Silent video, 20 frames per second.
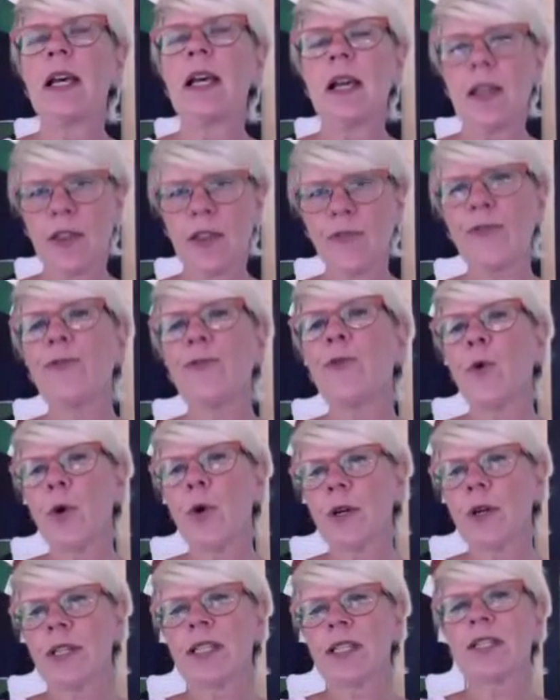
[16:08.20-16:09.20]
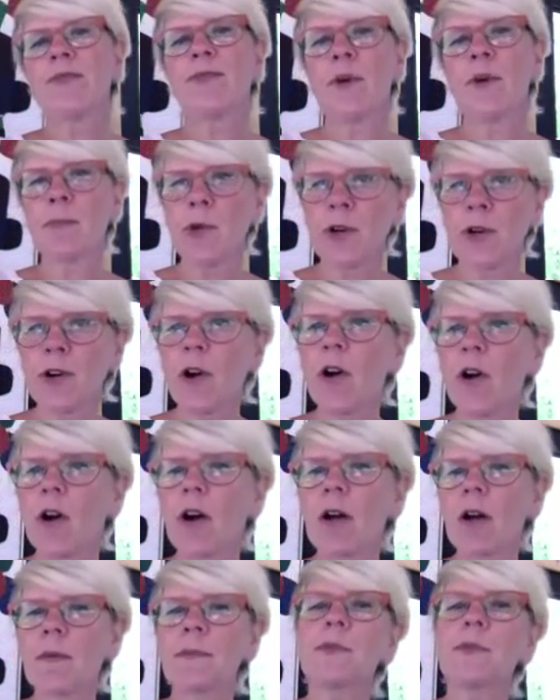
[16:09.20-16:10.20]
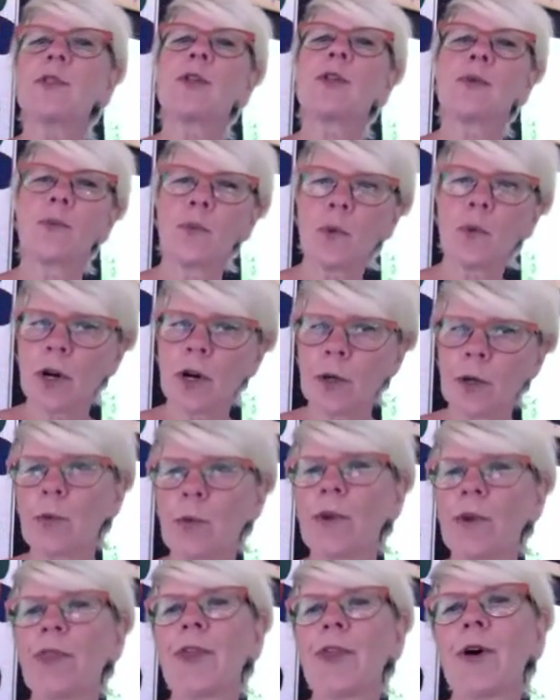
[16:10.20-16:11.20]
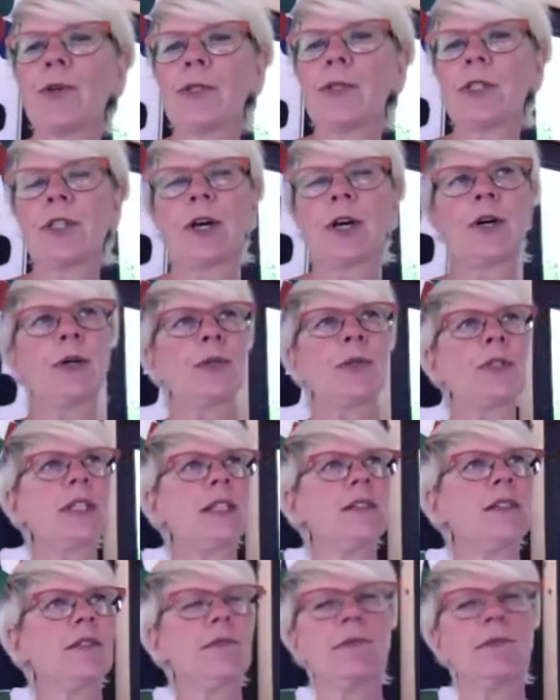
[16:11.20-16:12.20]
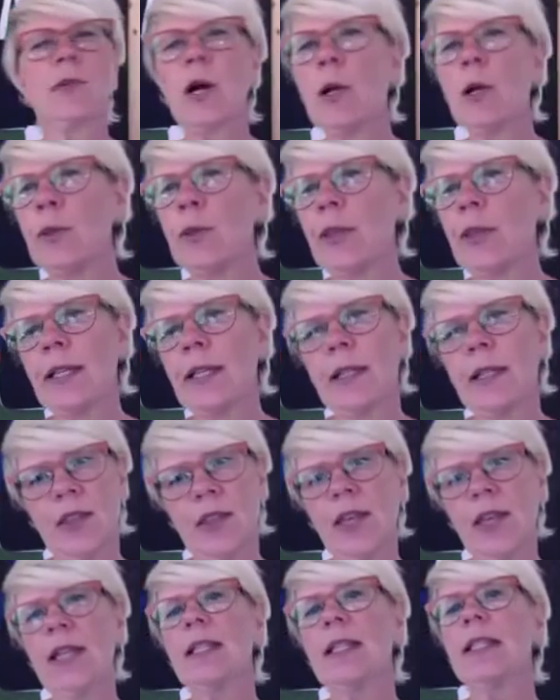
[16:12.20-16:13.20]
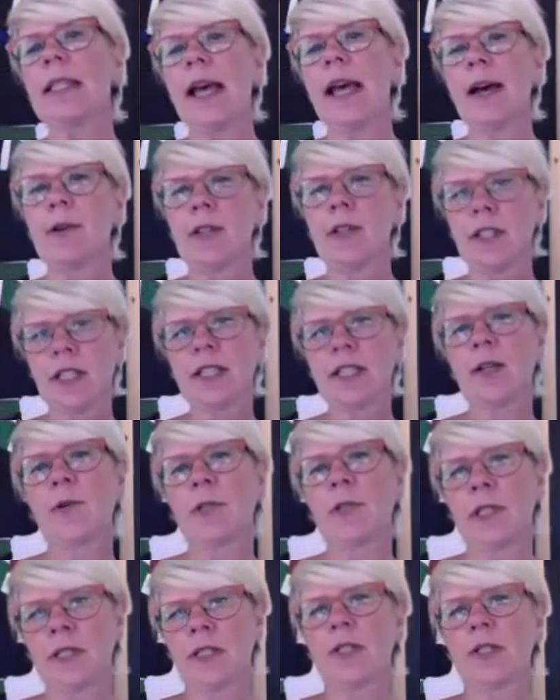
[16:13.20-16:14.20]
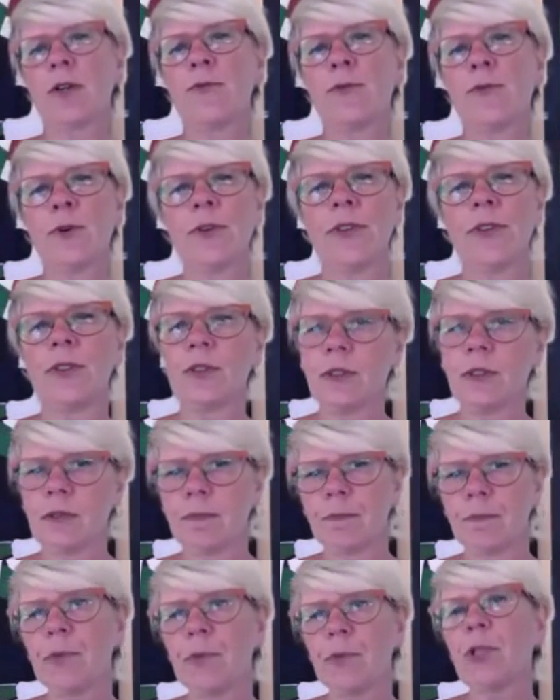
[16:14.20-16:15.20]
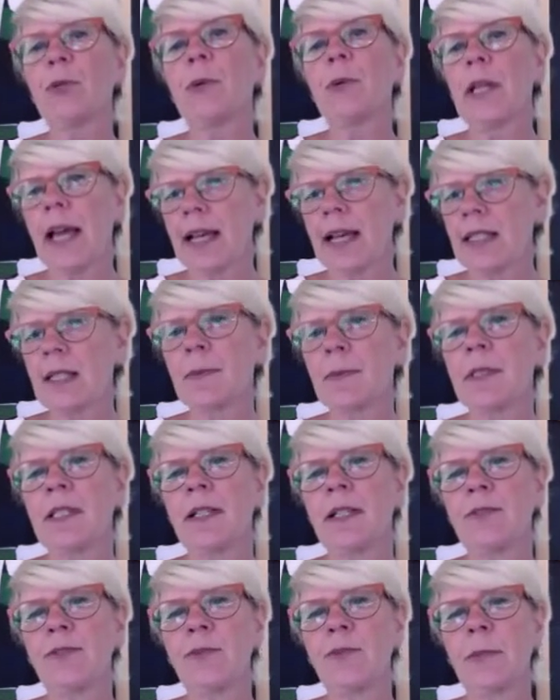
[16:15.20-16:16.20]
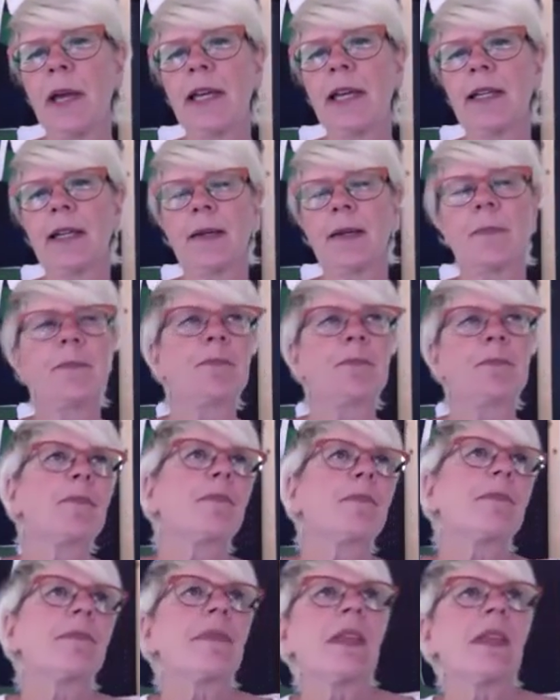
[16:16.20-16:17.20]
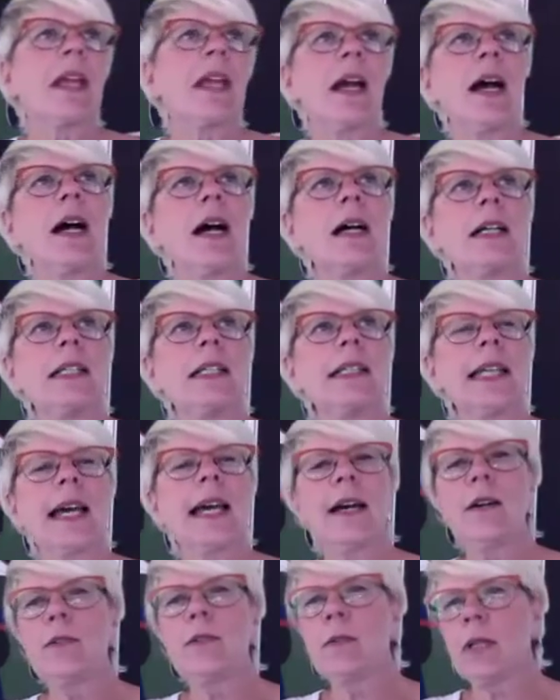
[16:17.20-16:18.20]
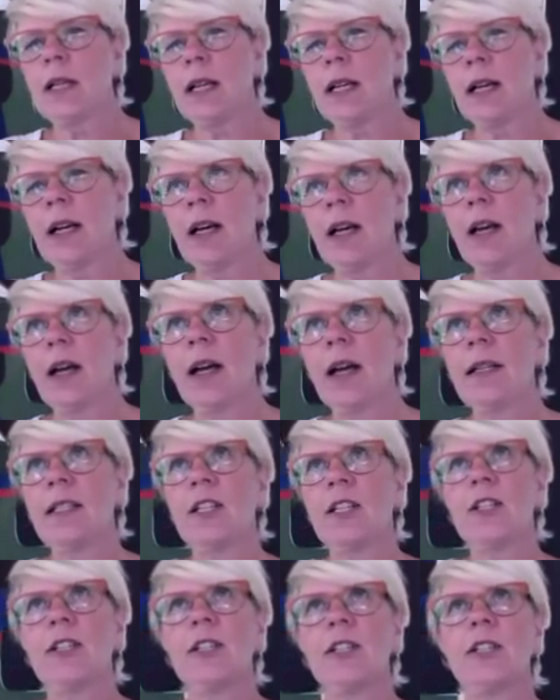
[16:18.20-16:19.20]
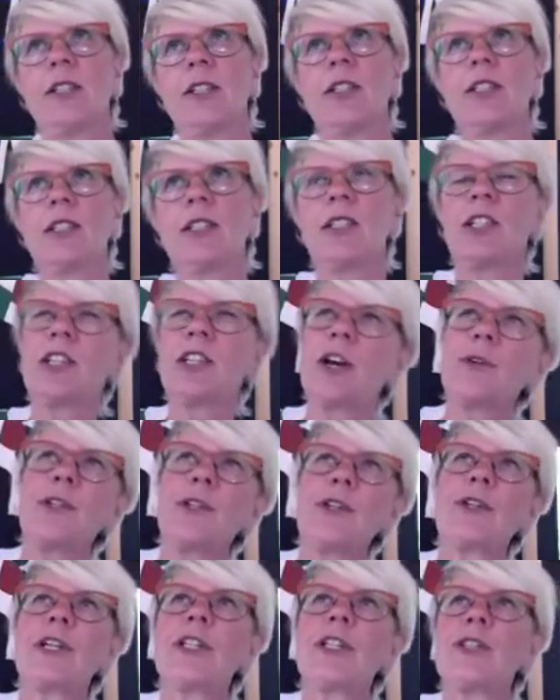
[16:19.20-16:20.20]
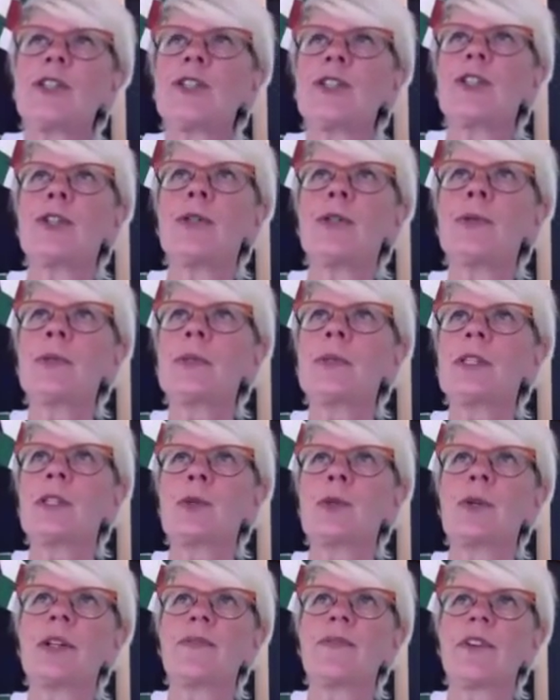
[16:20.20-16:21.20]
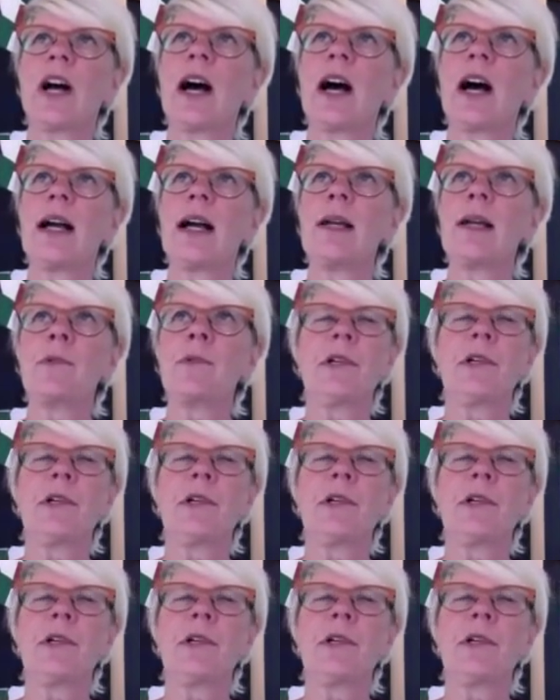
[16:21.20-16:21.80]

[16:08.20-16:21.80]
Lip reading: the force from your arms to work with those doughs and roll things out and so on and so forth and do what has to be done for baking. Now, you know, you could do sort of a hybrid